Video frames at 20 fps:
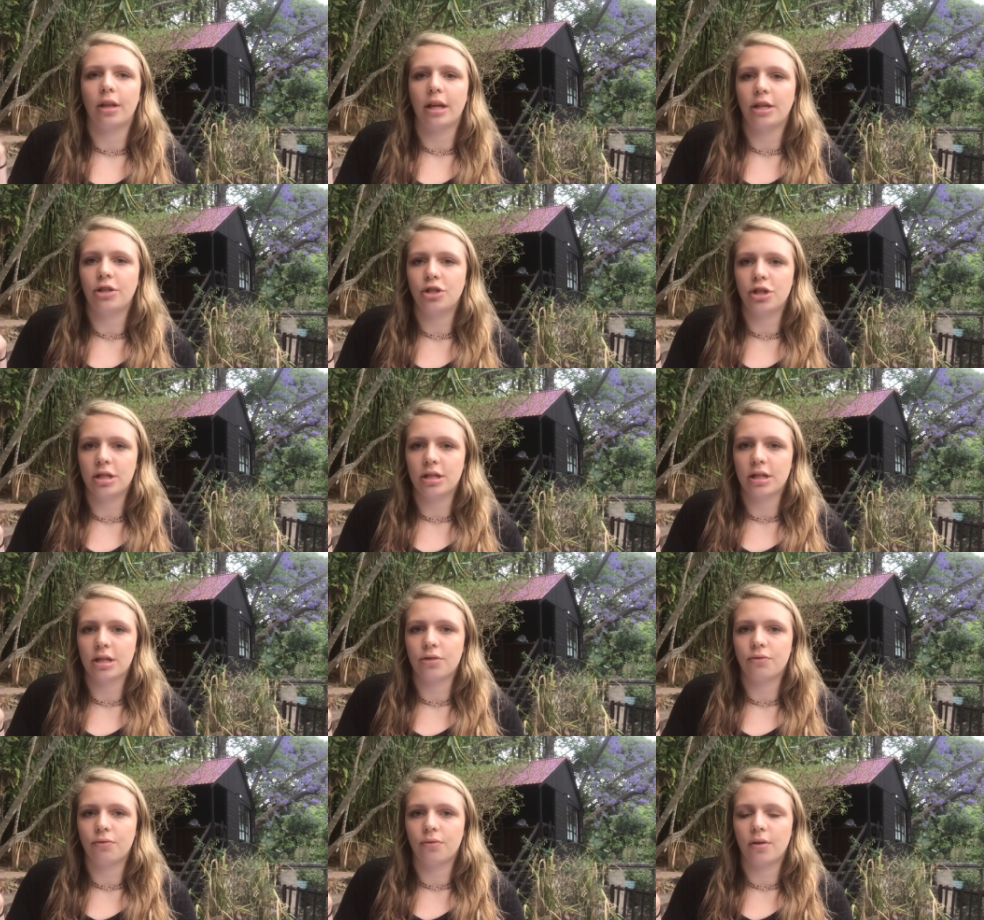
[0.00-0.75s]
like
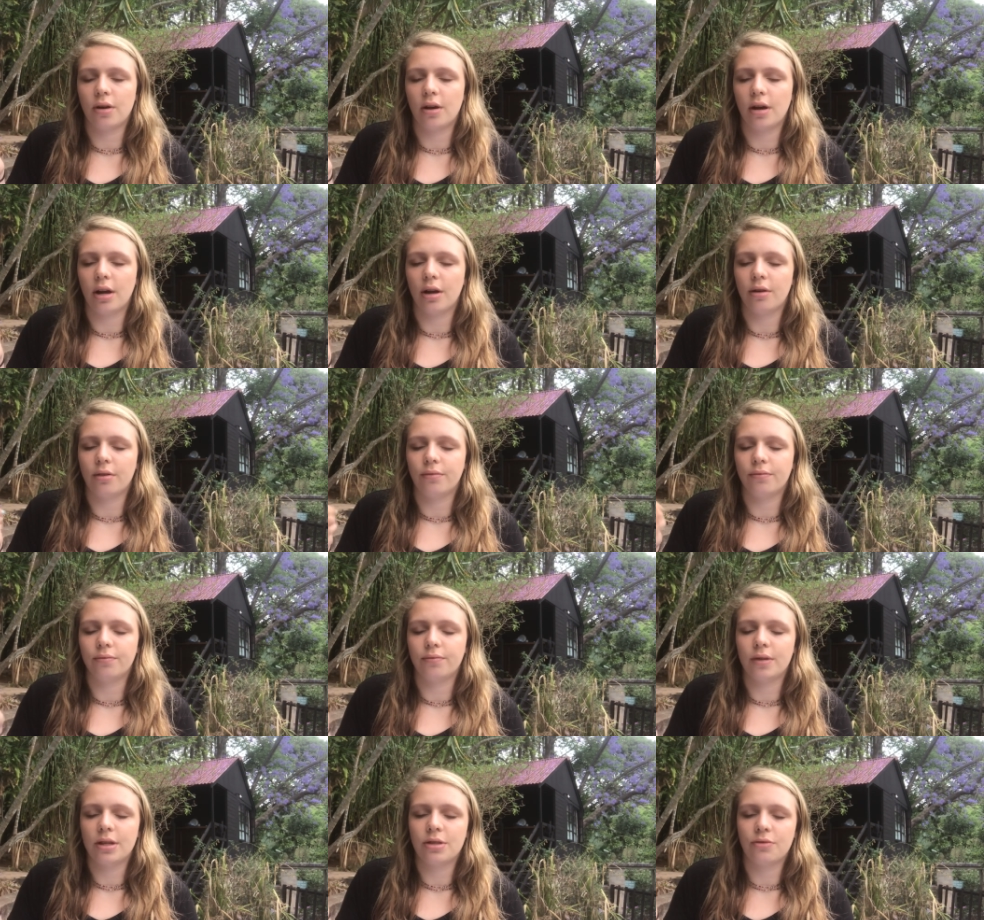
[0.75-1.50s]
Jesus uh,
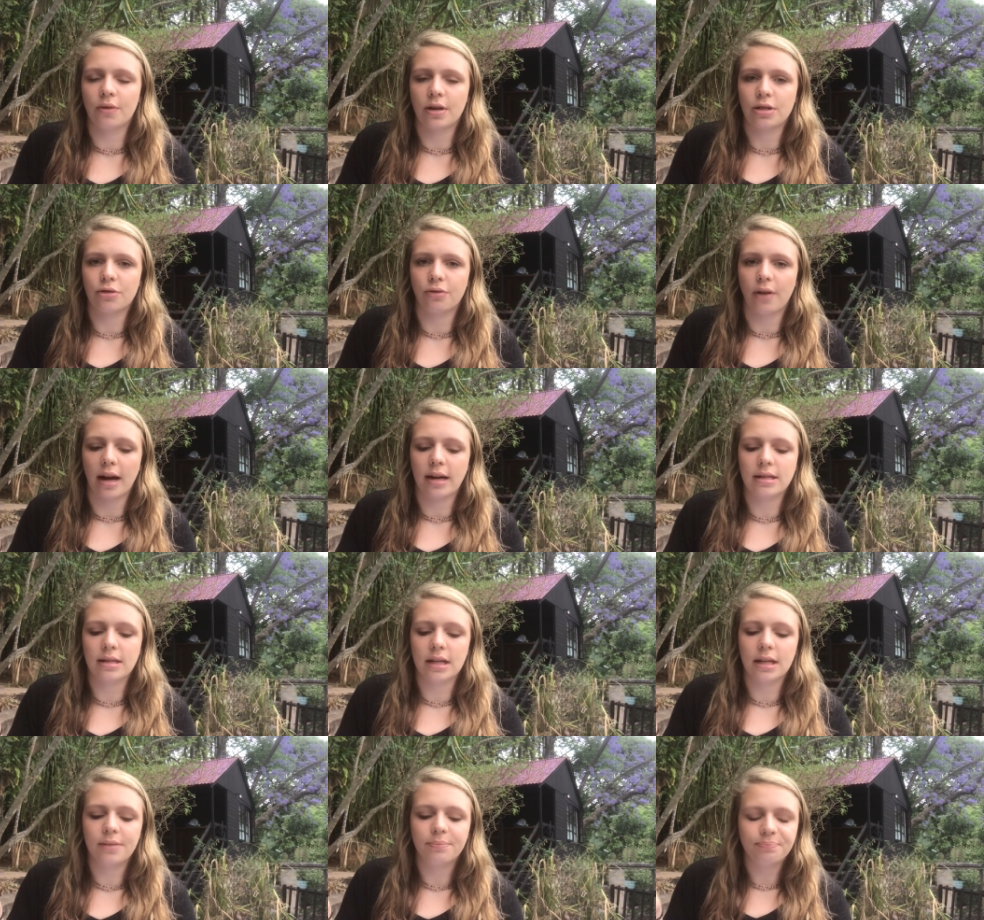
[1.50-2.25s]
is
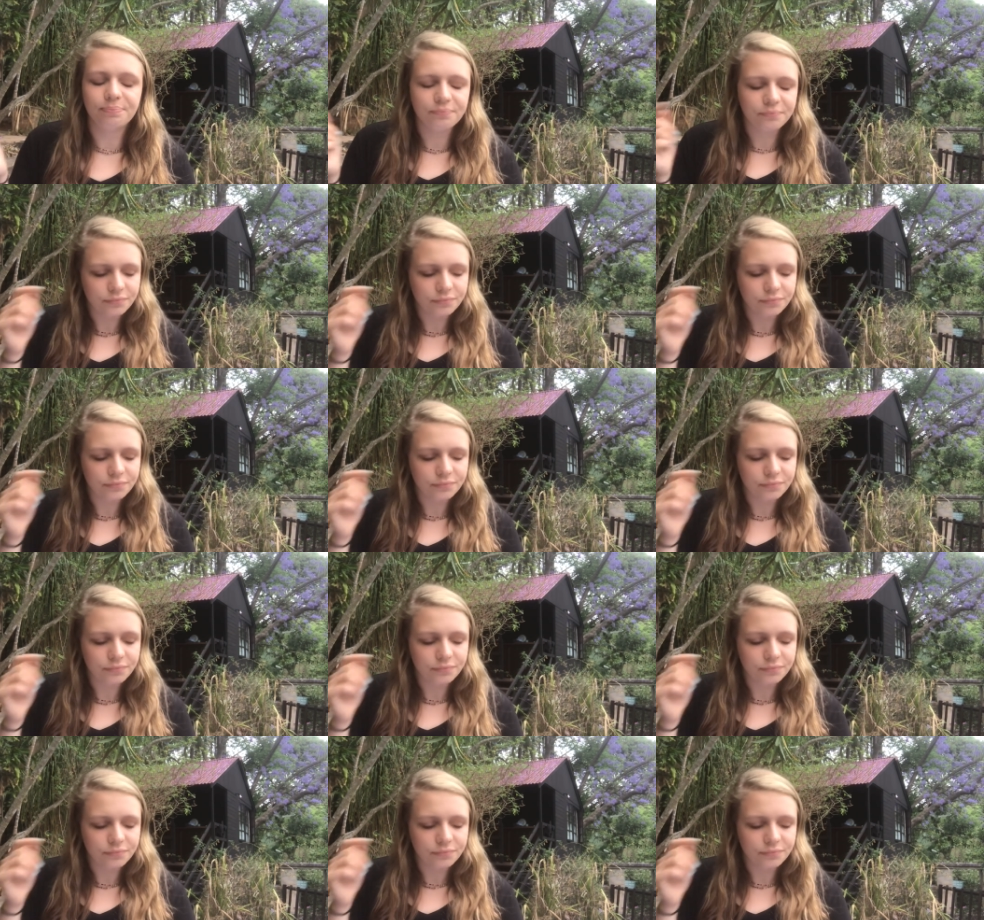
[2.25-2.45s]
resurrected,